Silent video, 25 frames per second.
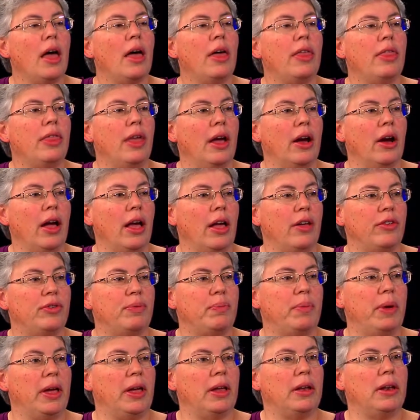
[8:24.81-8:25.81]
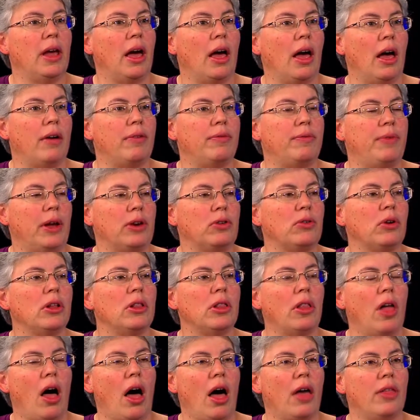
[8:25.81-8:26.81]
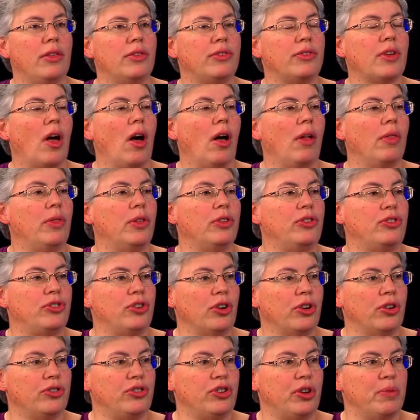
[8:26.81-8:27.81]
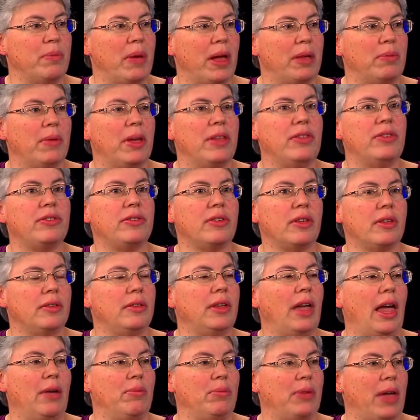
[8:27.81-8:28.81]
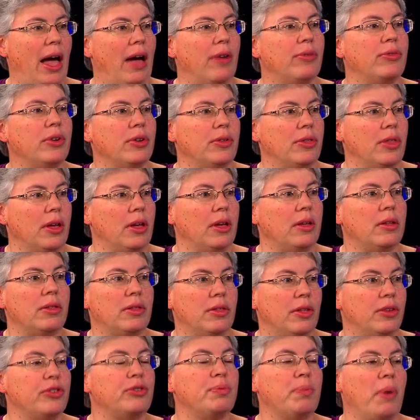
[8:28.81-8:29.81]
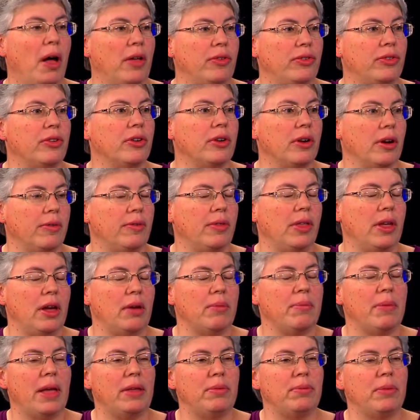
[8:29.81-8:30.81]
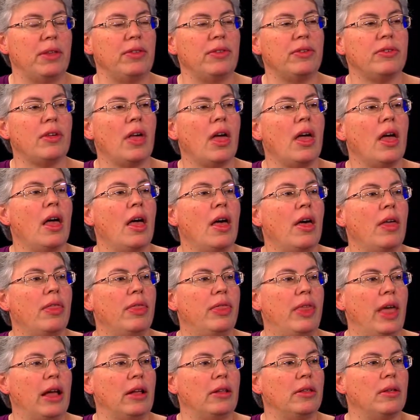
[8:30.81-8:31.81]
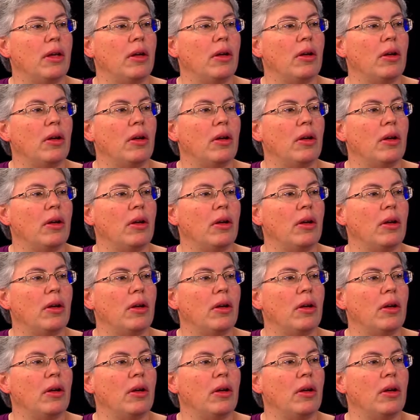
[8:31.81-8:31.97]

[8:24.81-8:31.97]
there has been a federal law that's called the Church Amendments, named after the, the sponsor of the amendments, that